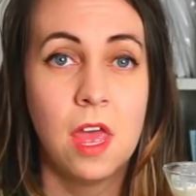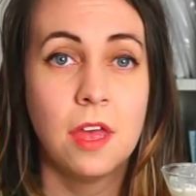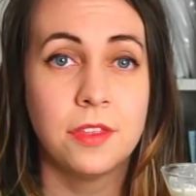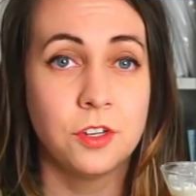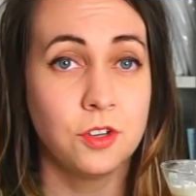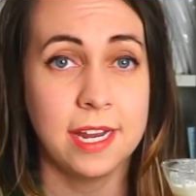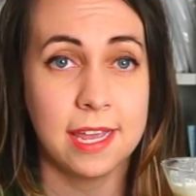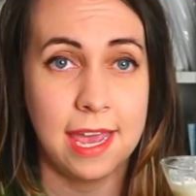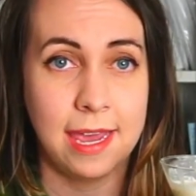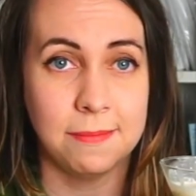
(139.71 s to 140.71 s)
The drink
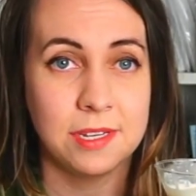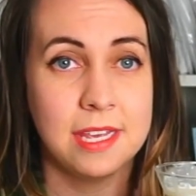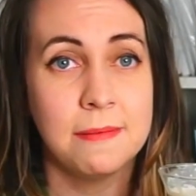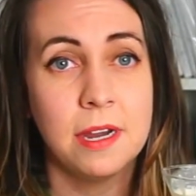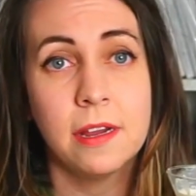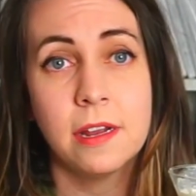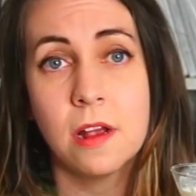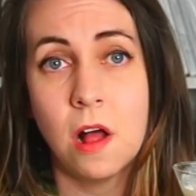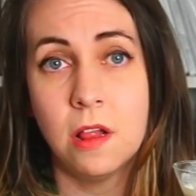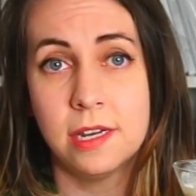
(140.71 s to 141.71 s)
came to the American
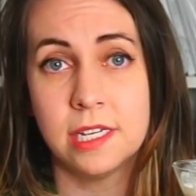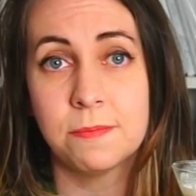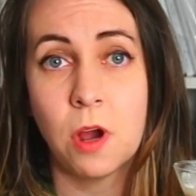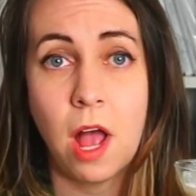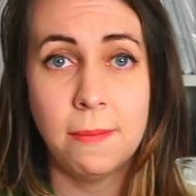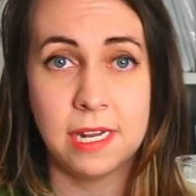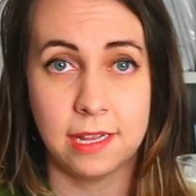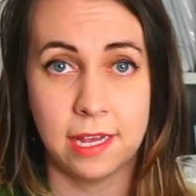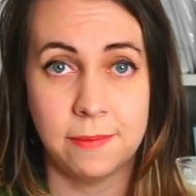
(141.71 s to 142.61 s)
colonies prominently